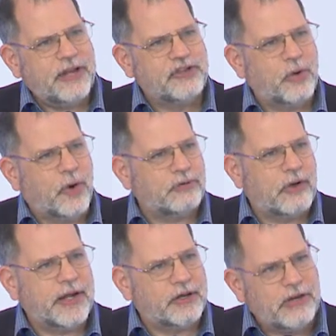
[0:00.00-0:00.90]

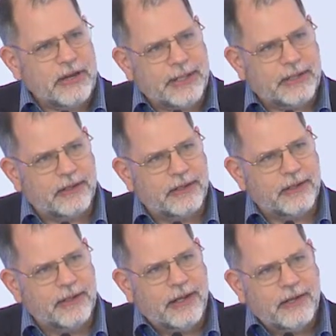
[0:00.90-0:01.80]
short-run agreement.
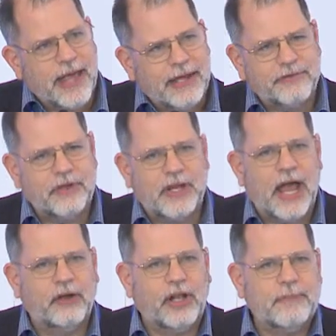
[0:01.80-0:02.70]
That is
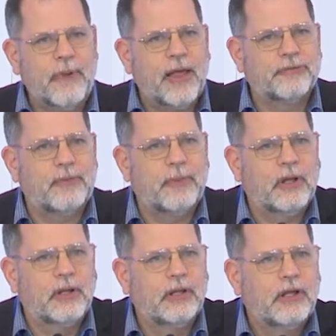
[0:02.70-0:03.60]
entirely
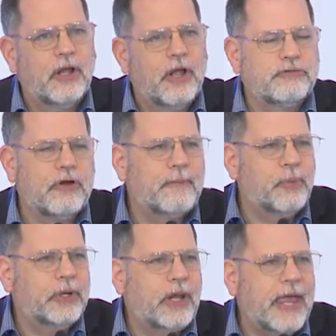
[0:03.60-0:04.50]
possible. Trump
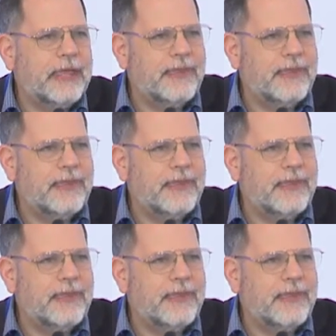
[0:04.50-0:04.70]
would like